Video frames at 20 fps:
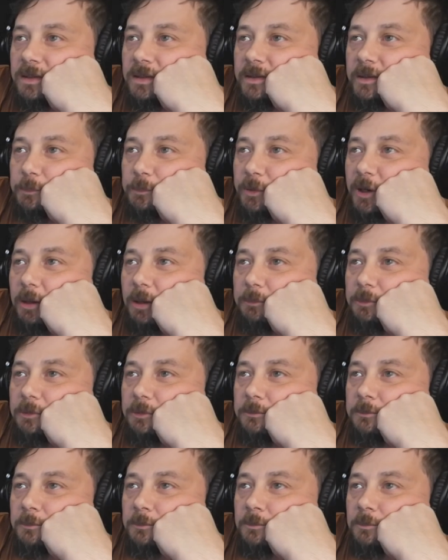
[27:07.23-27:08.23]
The
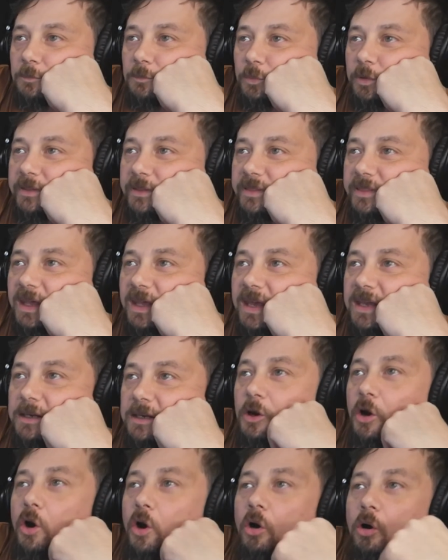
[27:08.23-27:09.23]
problem with the
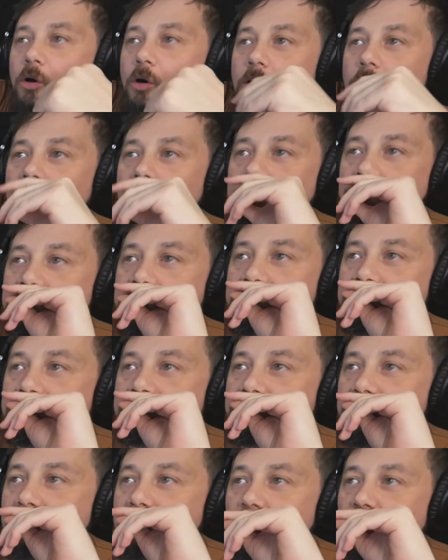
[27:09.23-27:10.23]
call
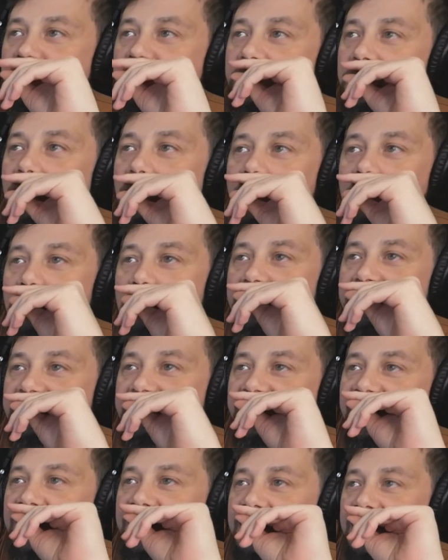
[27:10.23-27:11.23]
was
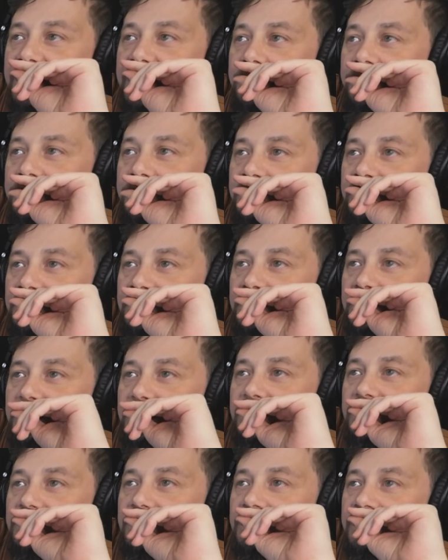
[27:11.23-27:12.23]
that
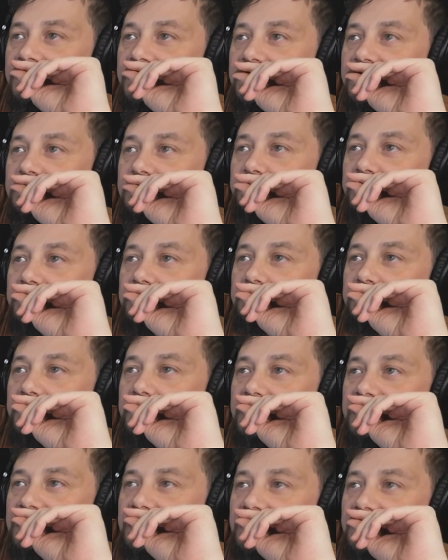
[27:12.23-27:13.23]
it had been
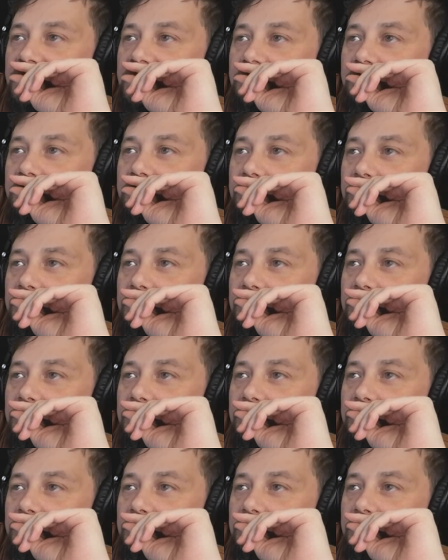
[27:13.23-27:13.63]
made.